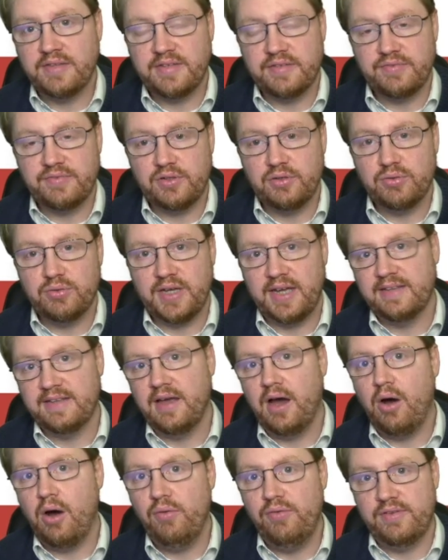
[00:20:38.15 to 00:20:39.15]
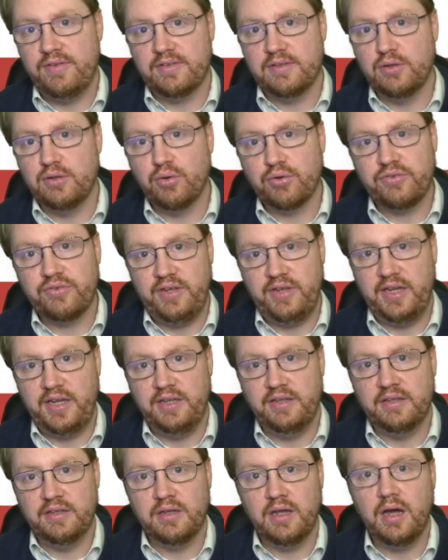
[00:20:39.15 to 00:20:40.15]
have a look at how this looks
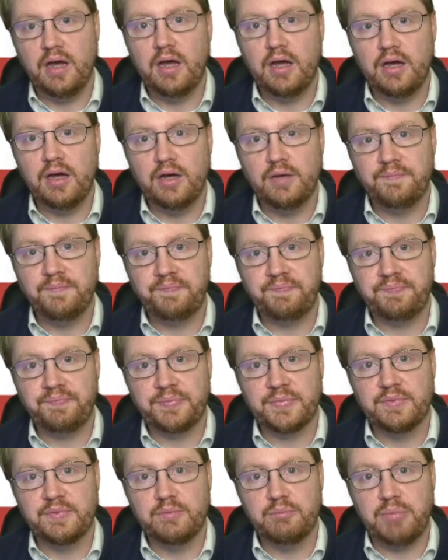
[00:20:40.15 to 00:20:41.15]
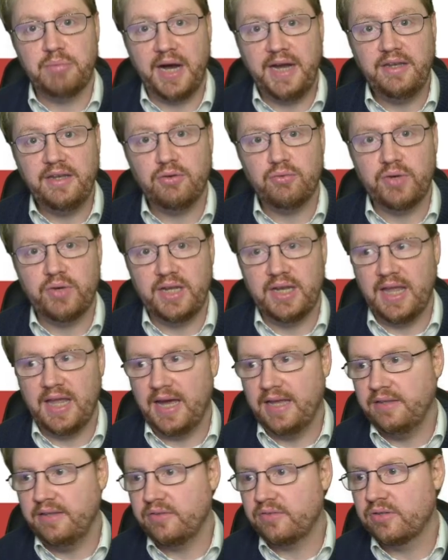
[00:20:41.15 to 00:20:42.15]
in binary
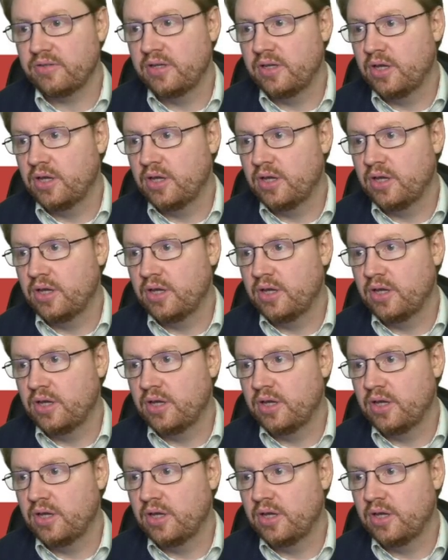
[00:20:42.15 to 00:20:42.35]
land.